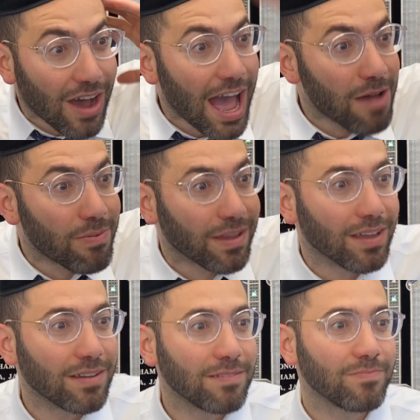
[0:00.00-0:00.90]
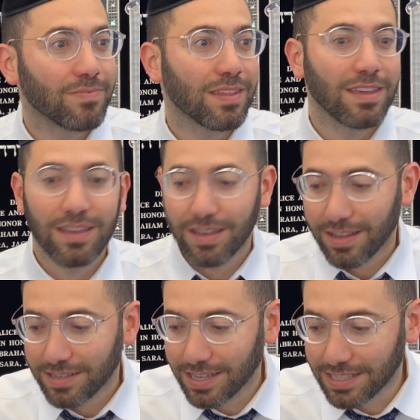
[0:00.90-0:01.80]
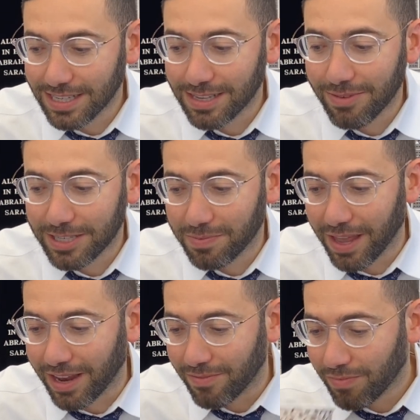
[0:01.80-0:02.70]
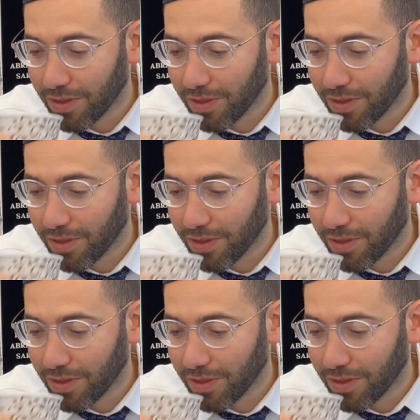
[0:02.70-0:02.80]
happy. So he says, let me explain.